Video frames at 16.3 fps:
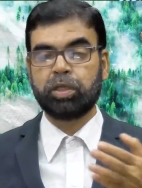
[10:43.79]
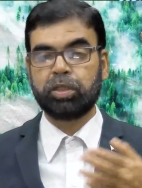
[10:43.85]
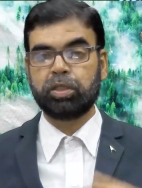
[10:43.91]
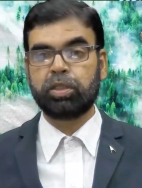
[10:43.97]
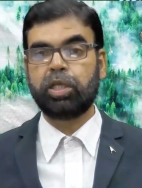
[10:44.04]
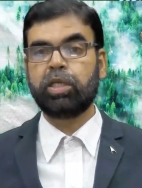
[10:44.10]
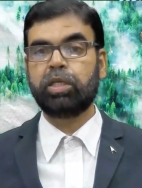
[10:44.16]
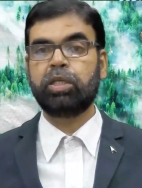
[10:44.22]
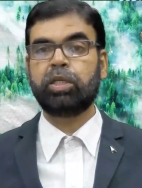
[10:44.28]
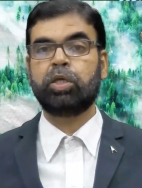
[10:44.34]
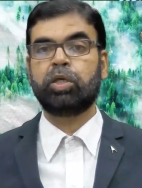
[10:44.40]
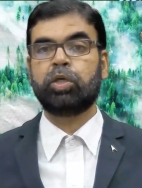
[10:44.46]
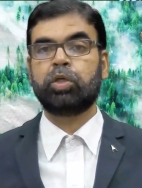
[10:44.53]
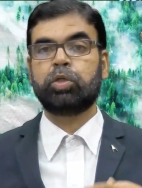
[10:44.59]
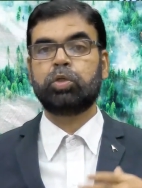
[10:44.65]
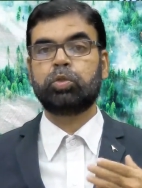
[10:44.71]
then
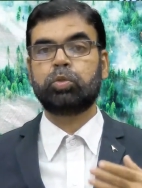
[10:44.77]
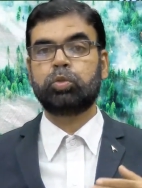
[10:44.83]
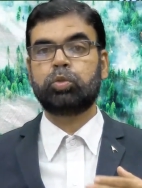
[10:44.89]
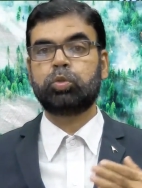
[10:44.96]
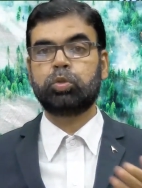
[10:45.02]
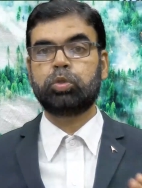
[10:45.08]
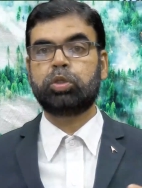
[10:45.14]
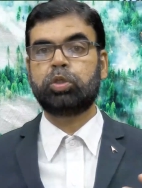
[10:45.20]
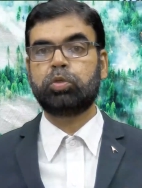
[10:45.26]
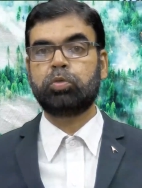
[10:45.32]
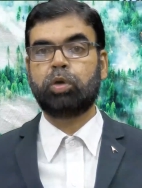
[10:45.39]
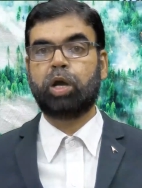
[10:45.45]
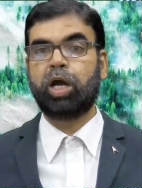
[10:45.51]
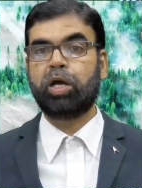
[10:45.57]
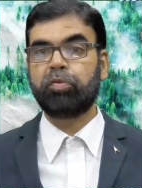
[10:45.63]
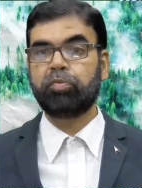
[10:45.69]
you should give
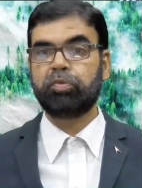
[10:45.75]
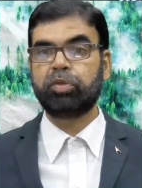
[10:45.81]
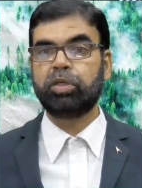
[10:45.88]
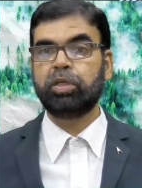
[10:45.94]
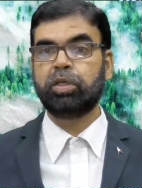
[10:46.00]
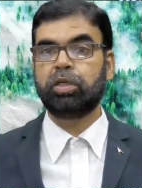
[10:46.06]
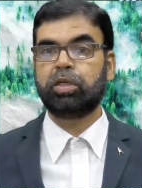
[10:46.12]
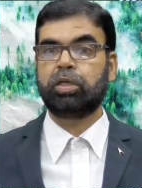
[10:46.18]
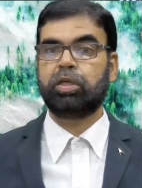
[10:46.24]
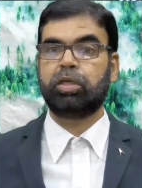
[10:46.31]
IV